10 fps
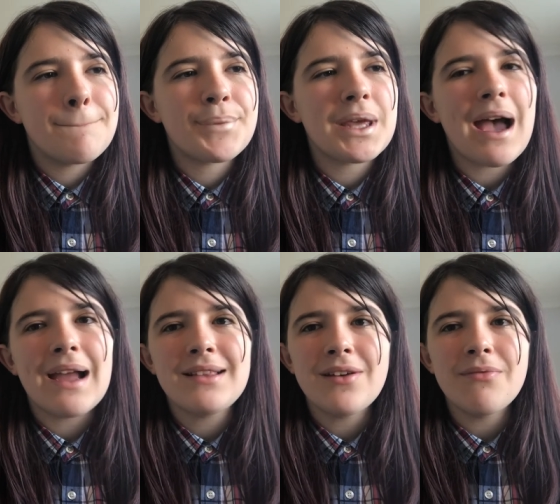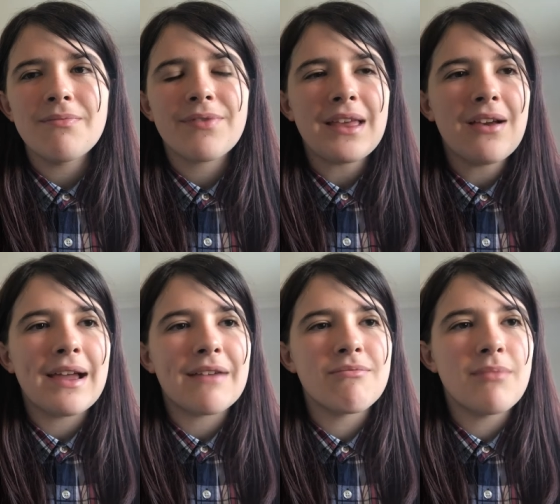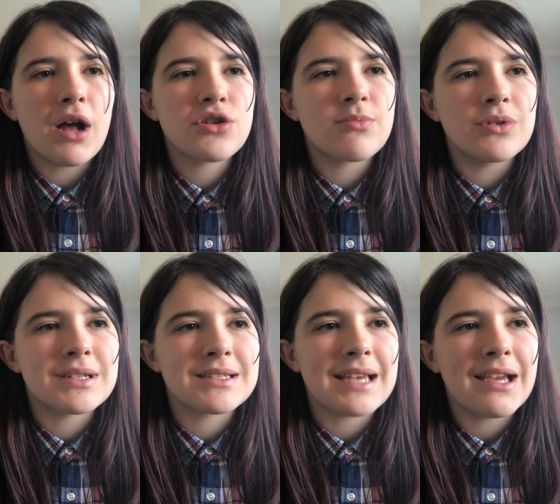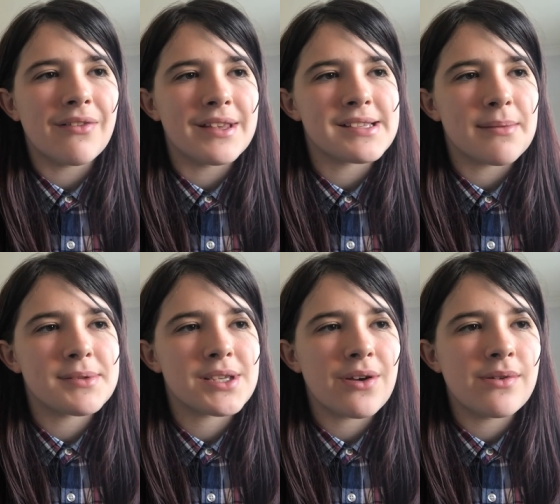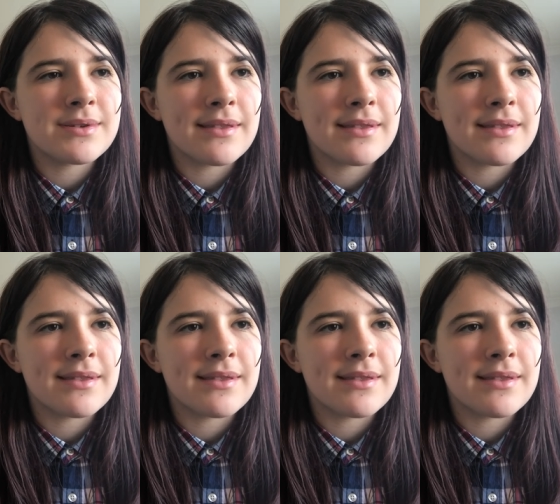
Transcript: But yeah, I don't think I have much more to say on this episode.